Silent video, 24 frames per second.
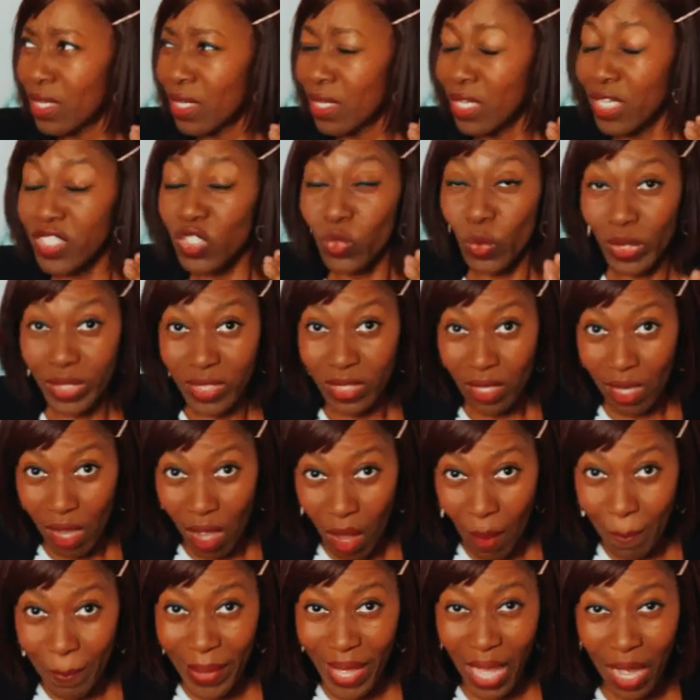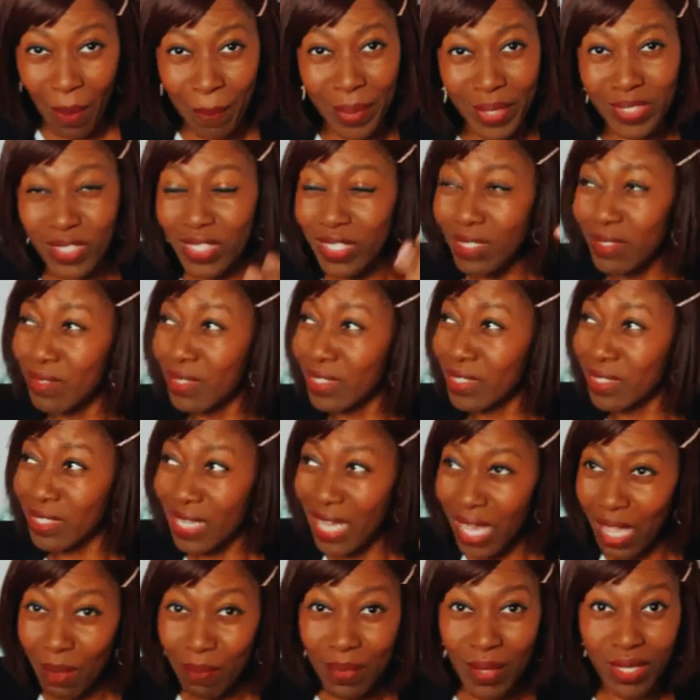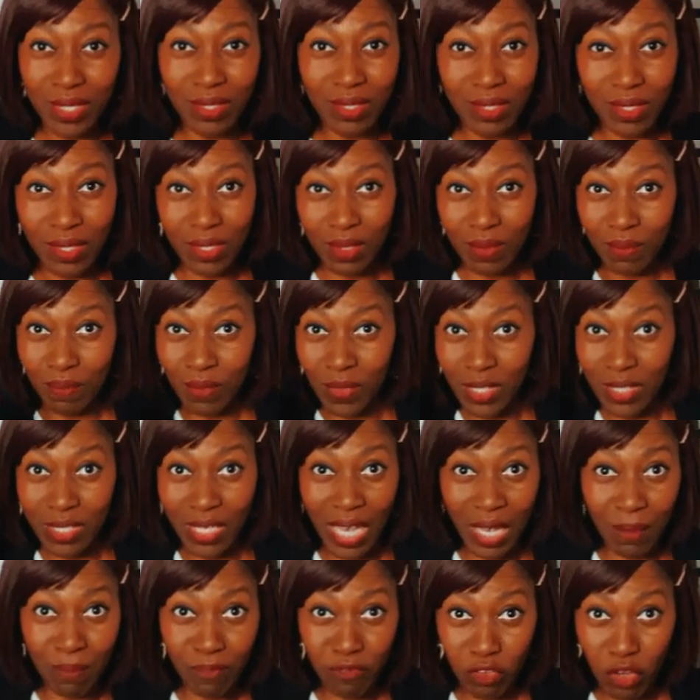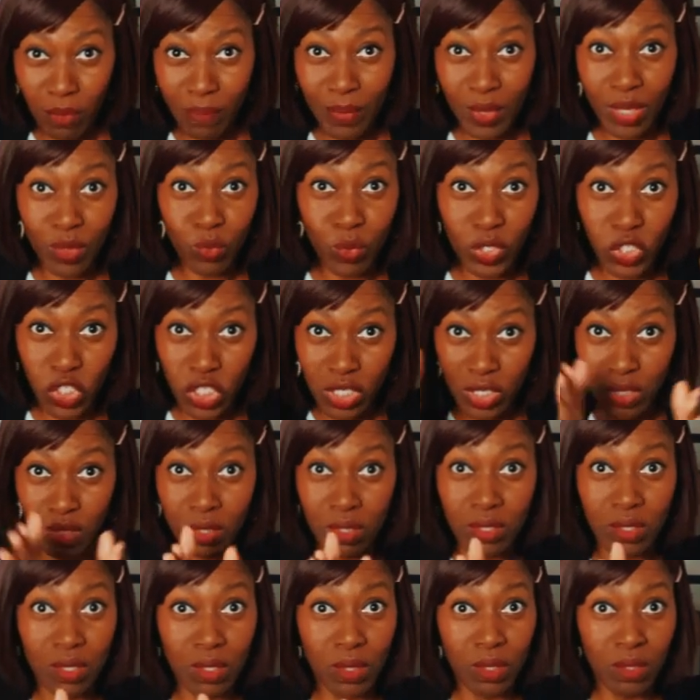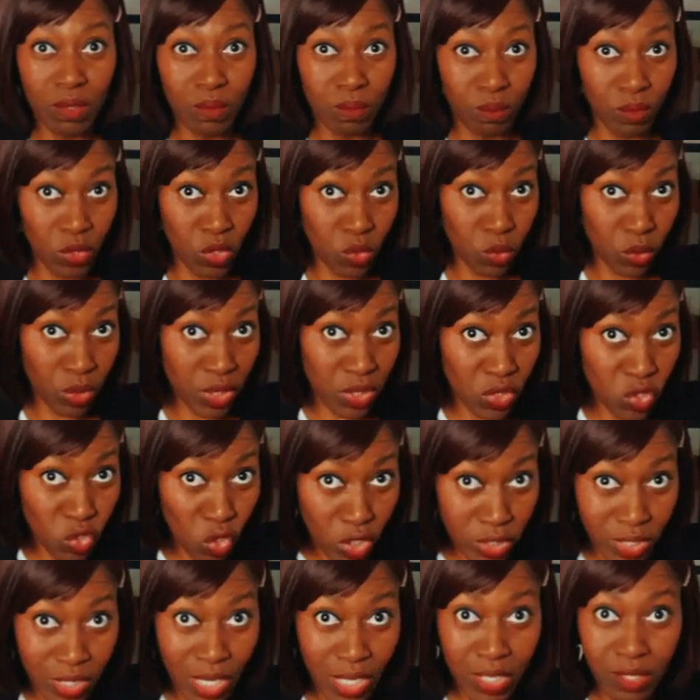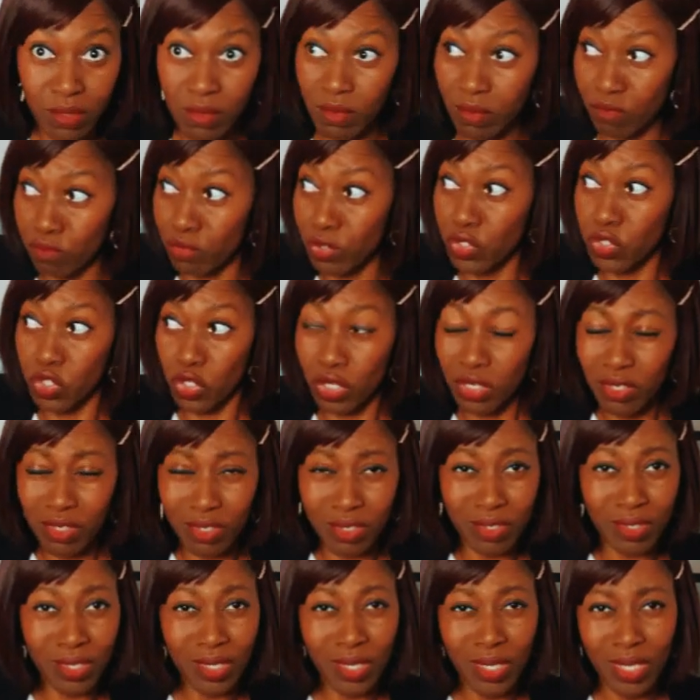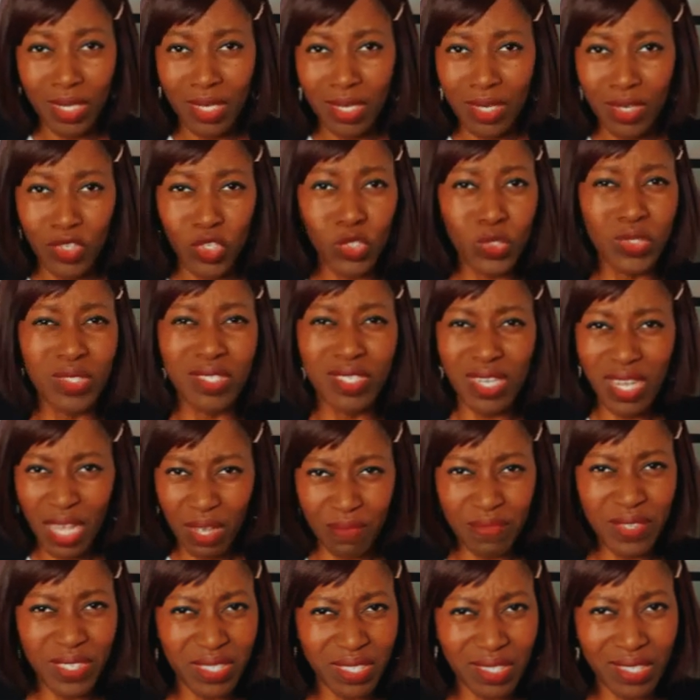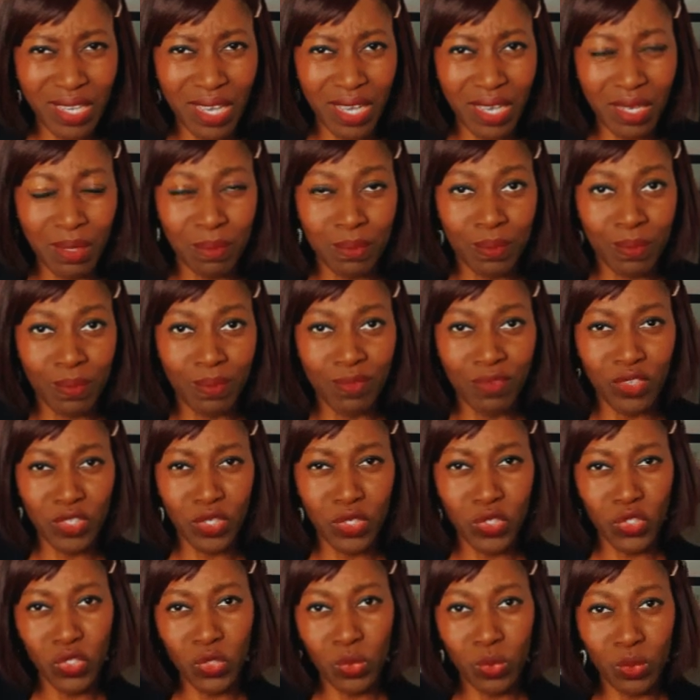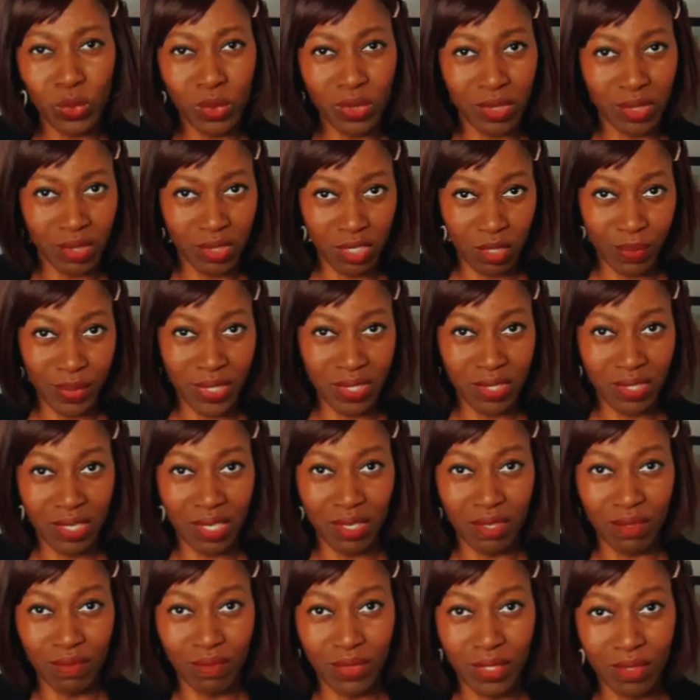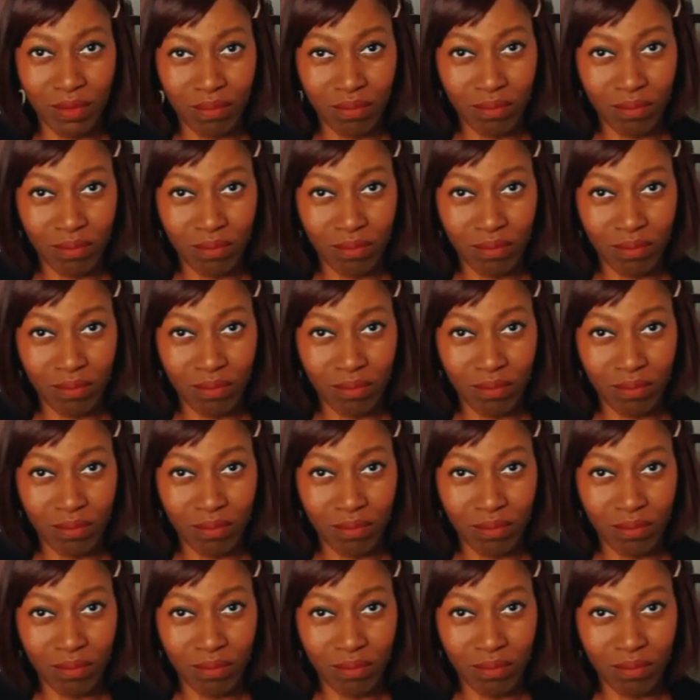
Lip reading: he's going to come back, but the time frame in which he's not yet returned, you still have this time for your soul to be saved.